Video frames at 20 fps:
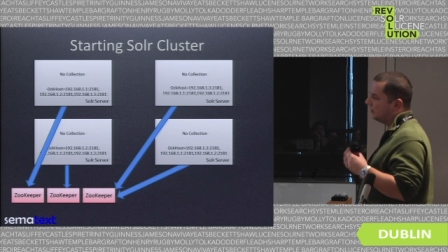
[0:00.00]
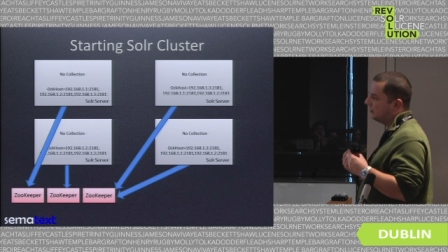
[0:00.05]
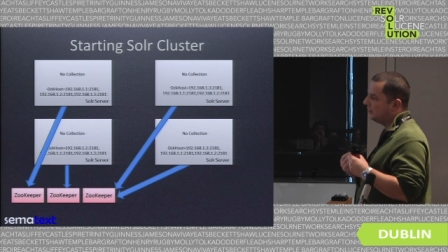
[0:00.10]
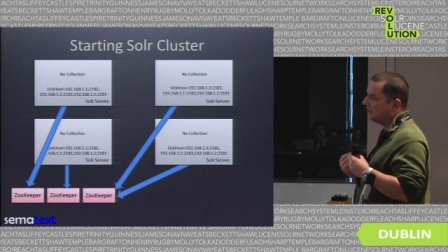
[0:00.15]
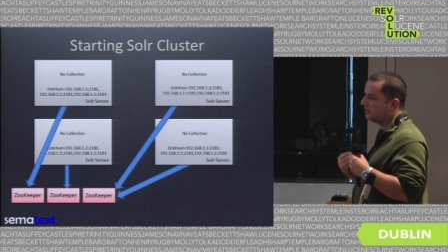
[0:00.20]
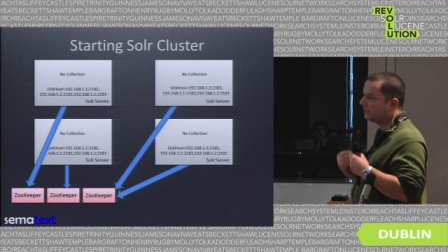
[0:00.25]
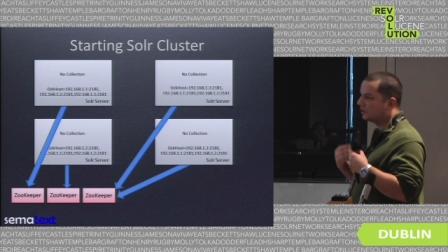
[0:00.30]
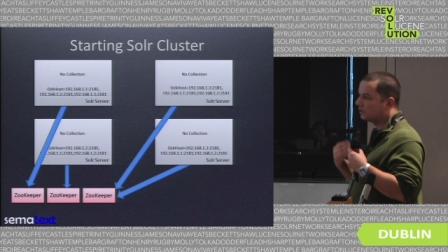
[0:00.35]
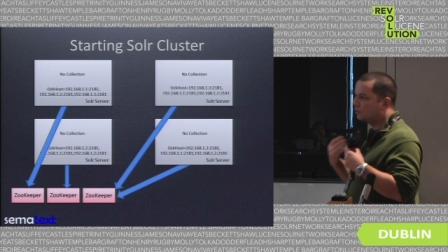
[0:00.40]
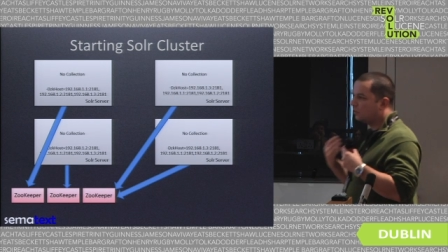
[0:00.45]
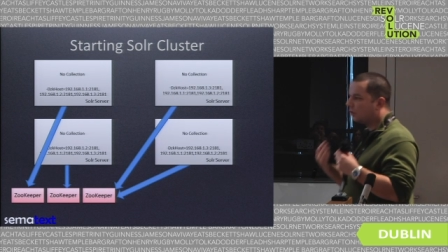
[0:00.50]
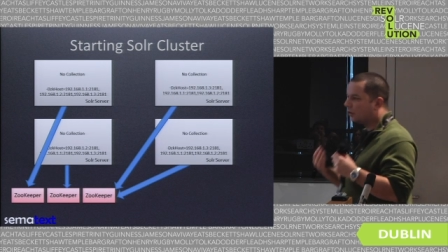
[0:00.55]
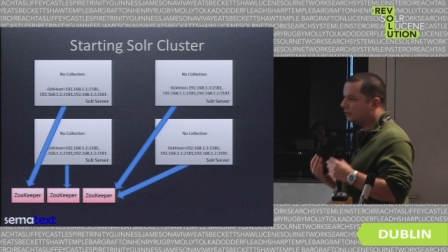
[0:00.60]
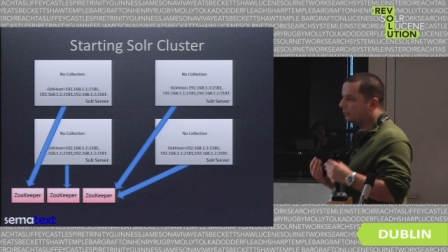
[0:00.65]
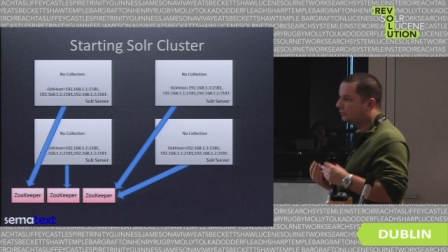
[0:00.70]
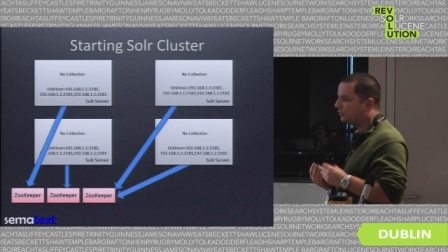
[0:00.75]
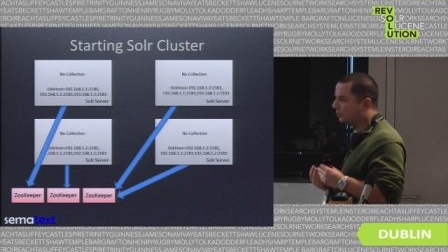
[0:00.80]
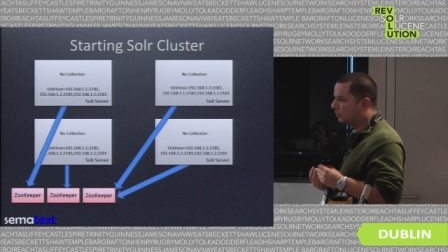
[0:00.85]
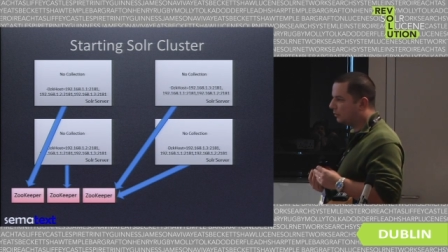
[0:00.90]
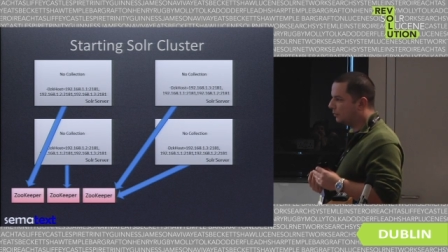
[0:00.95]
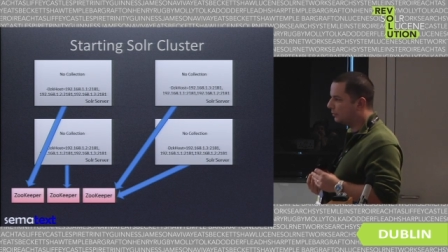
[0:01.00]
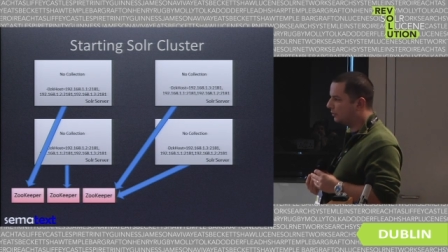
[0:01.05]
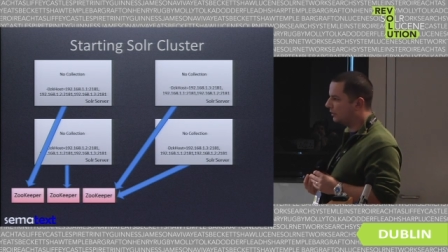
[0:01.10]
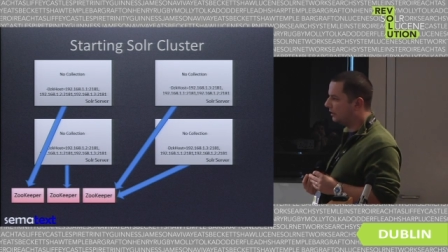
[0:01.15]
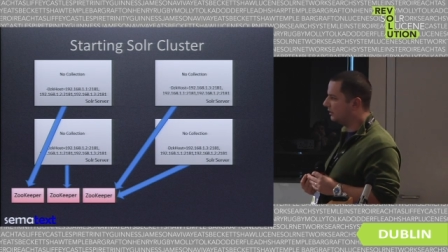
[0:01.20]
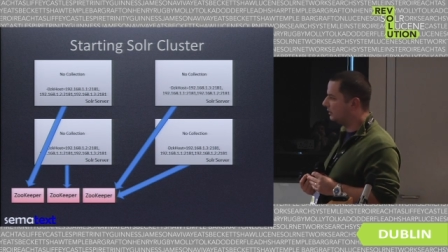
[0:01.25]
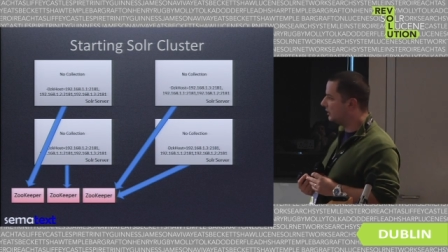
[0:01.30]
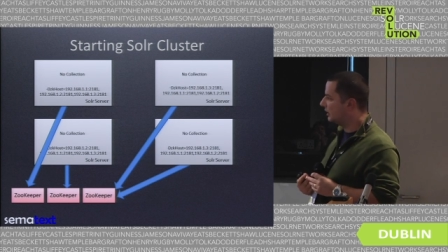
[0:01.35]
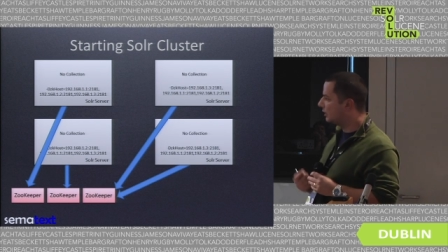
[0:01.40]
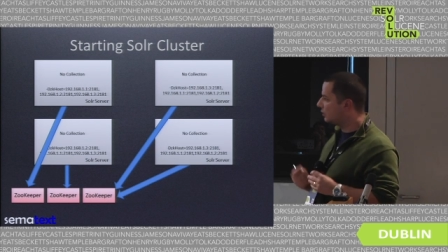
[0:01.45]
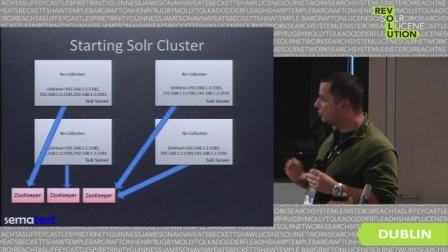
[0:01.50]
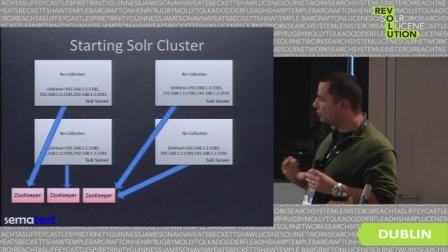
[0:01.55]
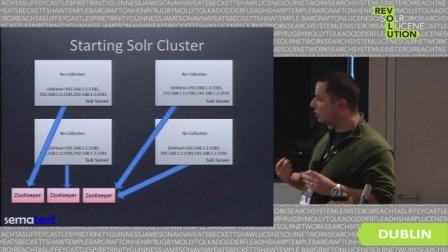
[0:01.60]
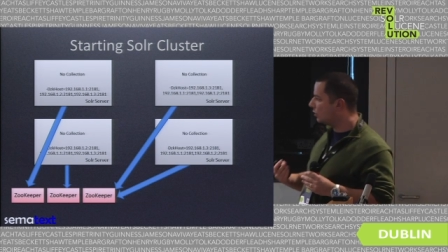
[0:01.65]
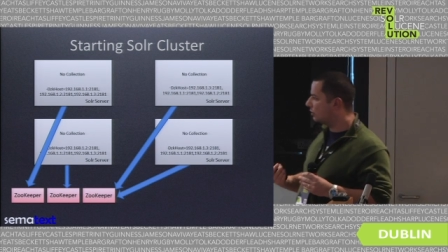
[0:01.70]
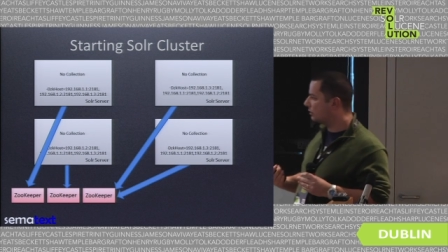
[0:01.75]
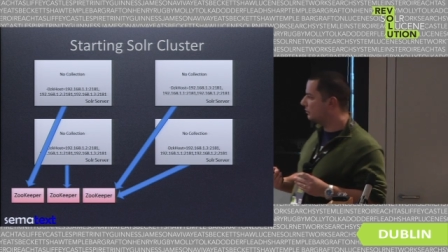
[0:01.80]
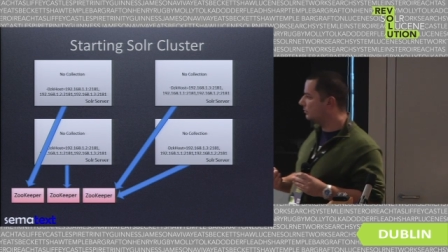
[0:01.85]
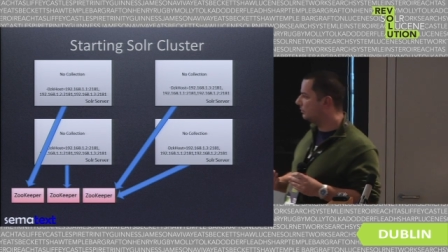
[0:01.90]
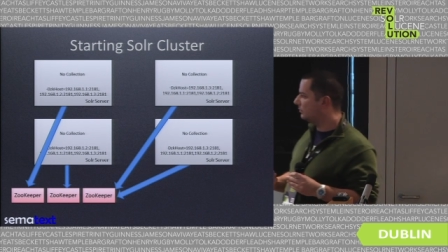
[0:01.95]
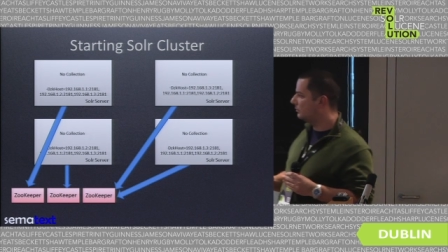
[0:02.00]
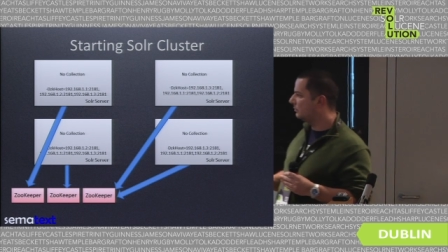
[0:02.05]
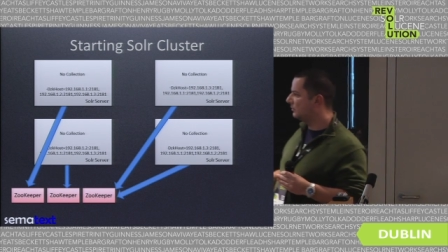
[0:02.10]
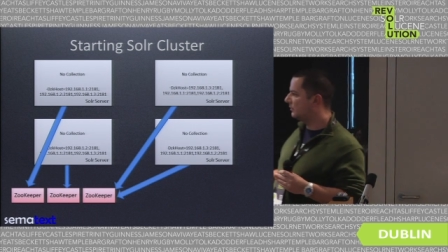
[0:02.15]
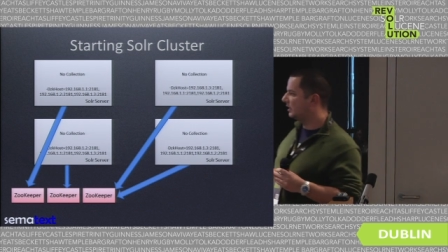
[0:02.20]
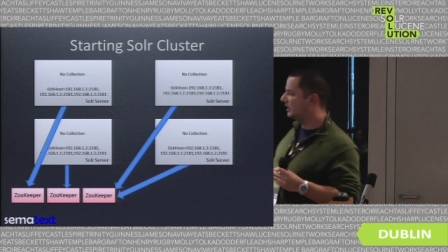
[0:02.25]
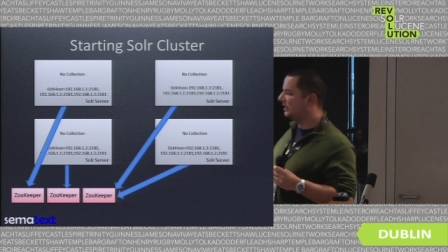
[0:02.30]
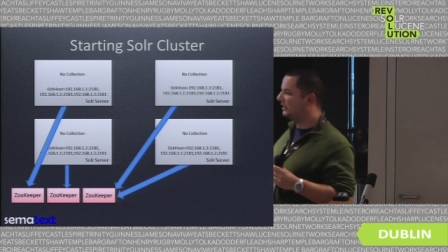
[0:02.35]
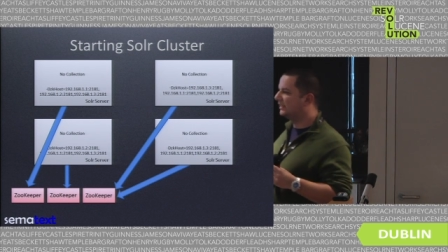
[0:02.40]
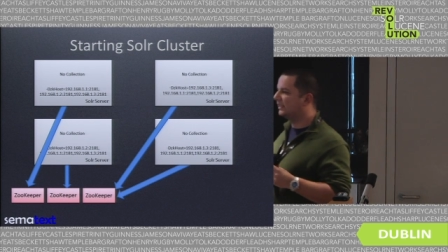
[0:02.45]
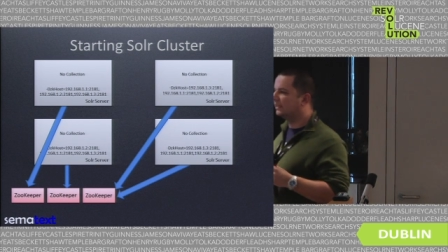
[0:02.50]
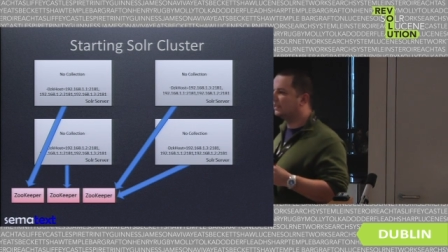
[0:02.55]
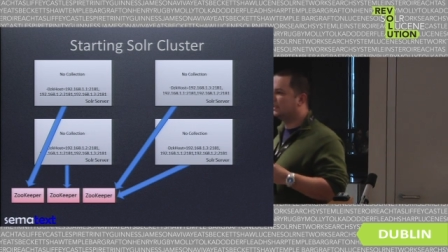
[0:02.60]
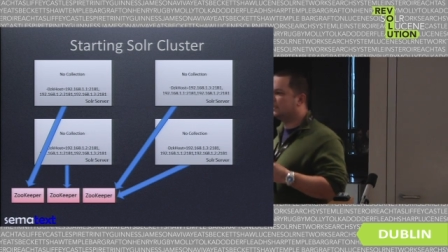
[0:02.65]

needs a quorum to operate. A quorum is at